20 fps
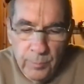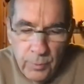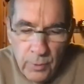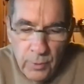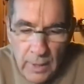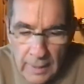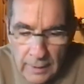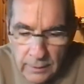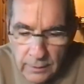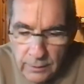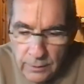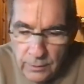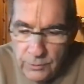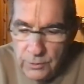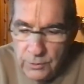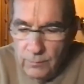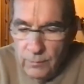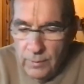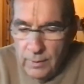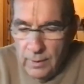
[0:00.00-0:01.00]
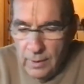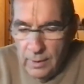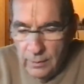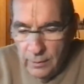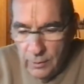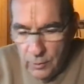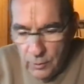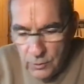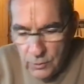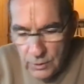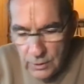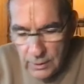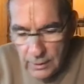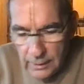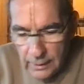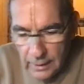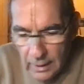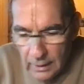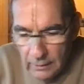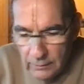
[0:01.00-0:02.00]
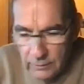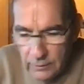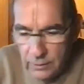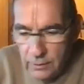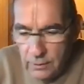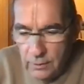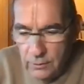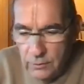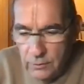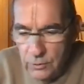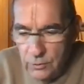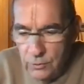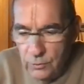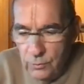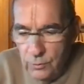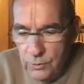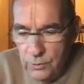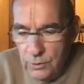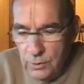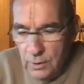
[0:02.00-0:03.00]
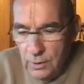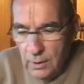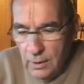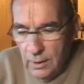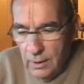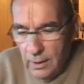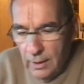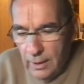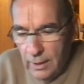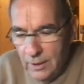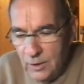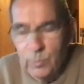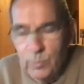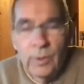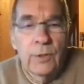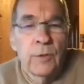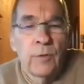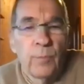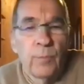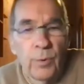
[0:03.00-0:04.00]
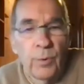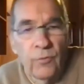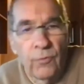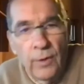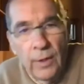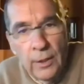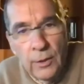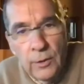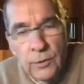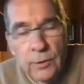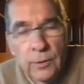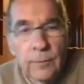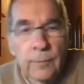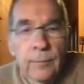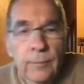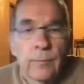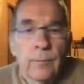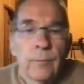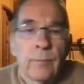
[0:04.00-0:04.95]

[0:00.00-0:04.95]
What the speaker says: practice, and there's dhyan that constitutes aspects of perfection.